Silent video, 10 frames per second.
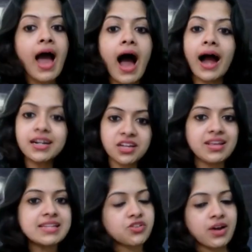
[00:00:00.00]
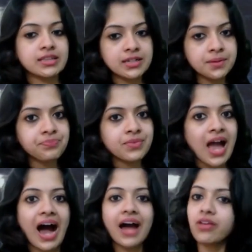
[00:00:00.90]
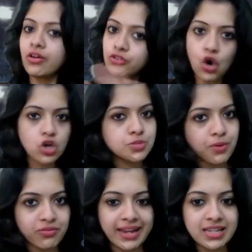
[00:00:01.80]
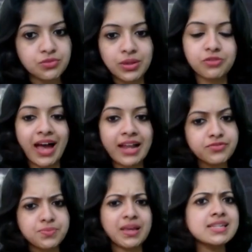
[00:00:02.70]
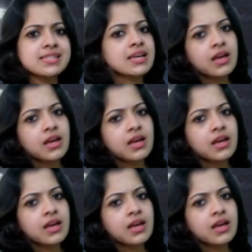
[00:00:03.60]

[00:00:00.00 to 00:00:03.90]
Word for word: Arteries rather are not provided with valves because